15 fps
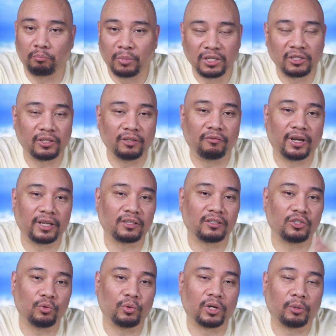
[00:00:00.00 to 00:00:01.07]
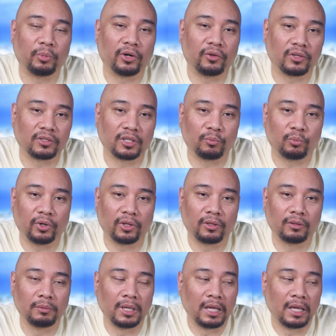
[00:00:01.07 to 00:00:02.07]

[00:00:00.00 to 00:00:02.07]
bunch of devices you want to pair this up with.